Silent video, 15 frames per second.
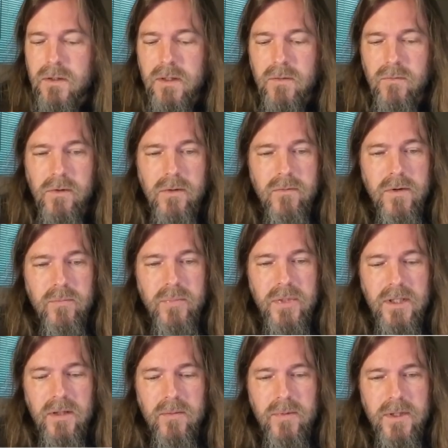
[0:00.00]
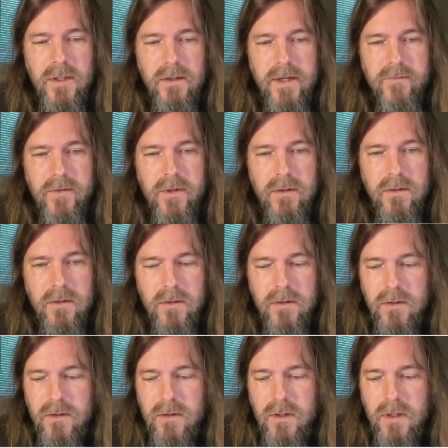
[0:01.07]
Then we're going to run PDP-11
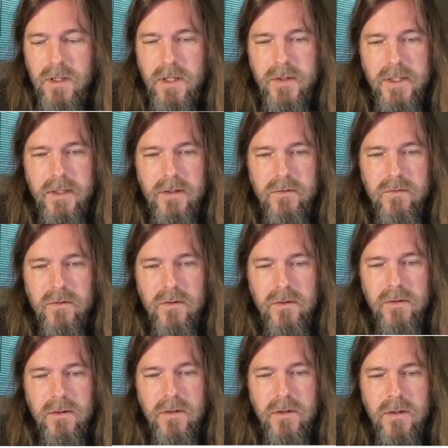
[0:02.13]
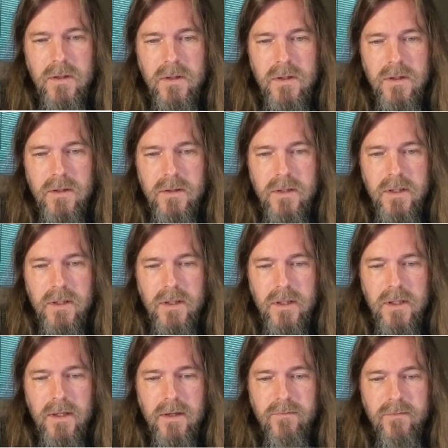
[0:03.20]
on that
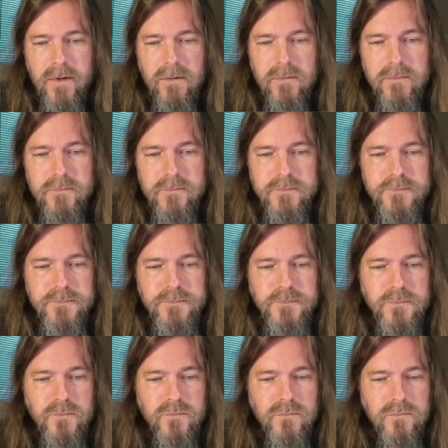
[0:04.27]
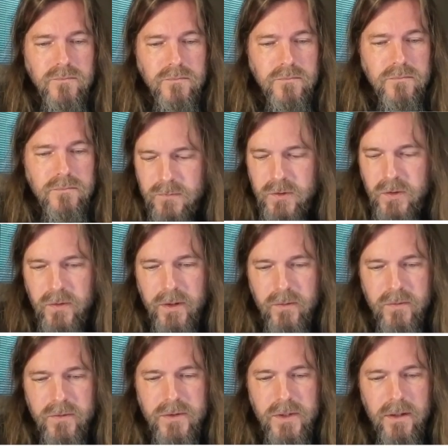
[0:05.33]
install.ini file. So
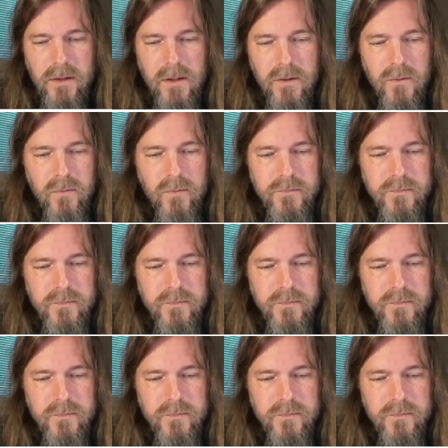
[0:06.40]
here we'll say no.